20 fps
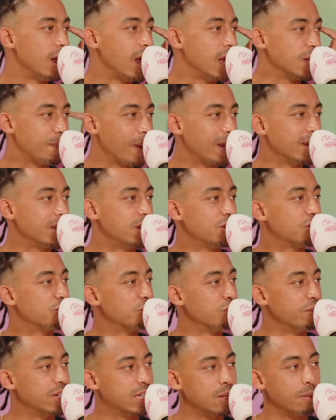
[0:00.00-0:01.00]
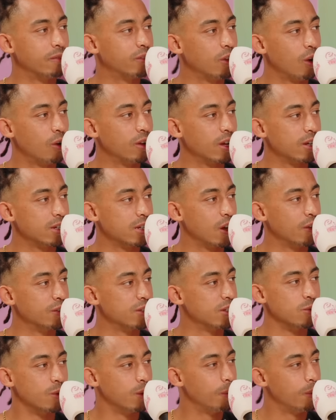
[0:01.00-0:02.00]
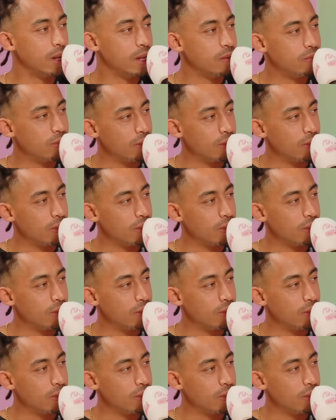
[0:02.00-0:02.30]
is basically stories that we've told ourselves until we believe